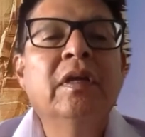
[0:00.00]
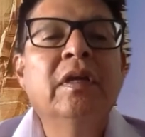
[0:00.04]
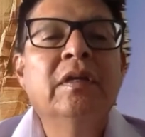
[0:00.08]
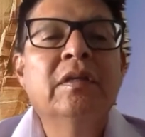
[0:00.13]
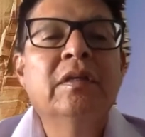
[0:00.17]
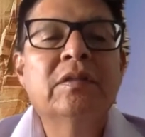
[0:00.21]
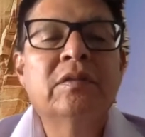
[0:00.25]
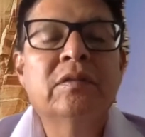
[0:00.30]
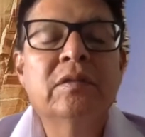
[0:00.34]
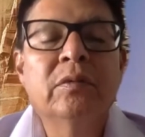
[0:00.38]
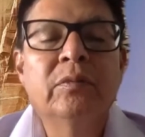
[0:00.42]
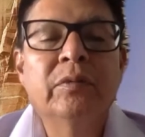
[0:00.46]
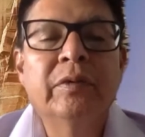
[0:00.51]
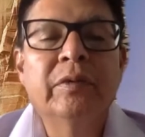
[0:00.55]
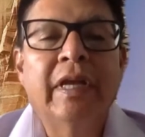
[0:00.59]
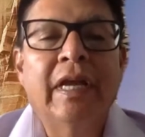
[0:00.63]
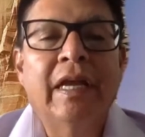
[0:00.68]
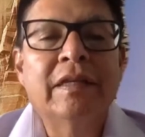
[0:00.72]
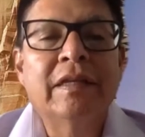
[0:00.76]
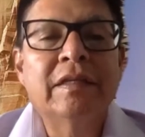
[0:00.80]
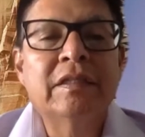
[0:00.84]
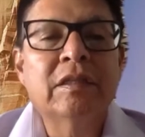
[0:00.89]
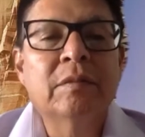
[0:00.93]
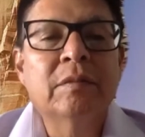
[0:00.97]
So we
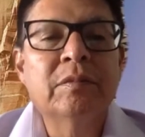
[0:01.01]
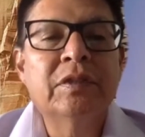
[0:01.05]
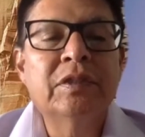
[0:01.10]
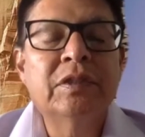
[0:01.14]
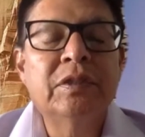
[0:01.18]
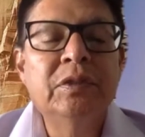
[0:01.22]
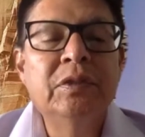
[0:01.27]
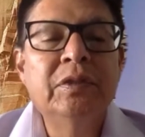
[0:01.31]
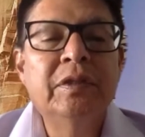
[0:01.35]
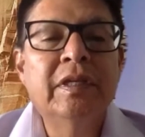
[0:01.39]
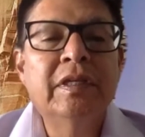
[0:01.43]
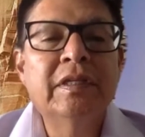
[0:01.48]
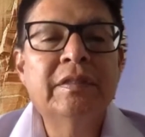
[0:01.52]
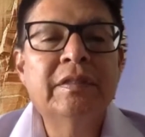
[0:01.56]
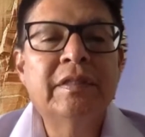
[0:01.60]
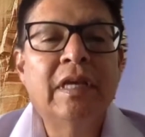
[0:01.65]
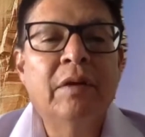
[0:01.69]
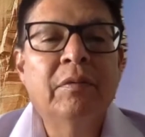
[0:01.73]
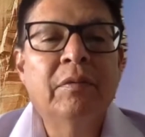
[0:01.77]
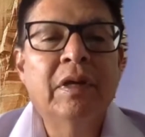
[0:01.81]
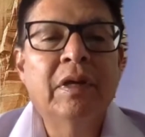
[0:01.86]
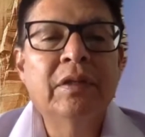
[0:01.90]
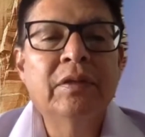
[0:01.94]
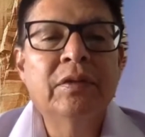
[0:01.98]
have some students that
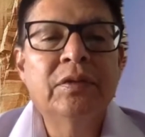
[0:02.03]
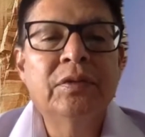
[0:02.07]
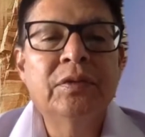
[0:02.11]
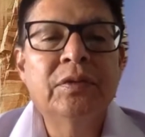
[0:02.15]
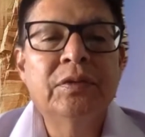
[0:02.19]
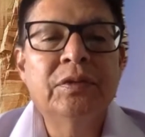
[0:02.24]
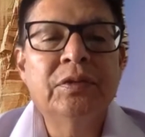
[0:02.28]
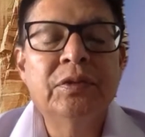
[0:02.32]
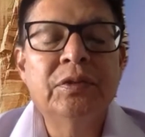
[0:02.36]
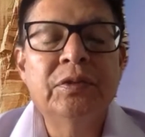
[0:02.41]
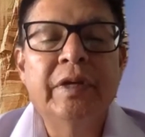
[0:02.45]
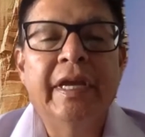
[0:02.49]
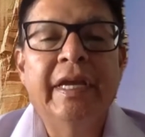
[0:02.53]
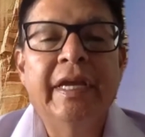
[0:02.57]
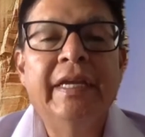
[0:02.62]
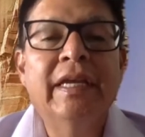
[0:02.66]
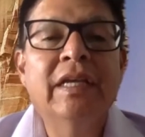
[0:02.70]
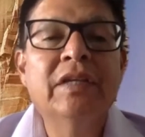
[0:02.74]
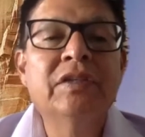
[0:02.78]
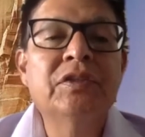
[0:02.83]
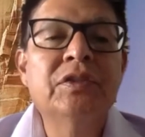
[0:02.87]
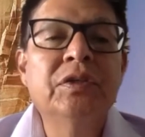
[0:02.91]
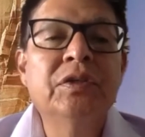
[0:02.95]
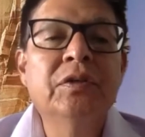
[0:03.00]
went to
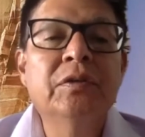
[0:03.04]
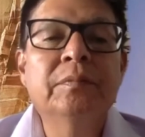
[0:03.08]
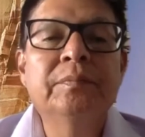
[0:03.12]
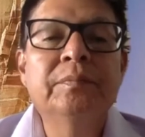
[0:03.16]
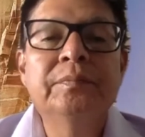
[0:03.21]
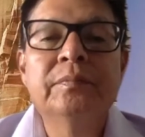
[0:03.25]
ASU.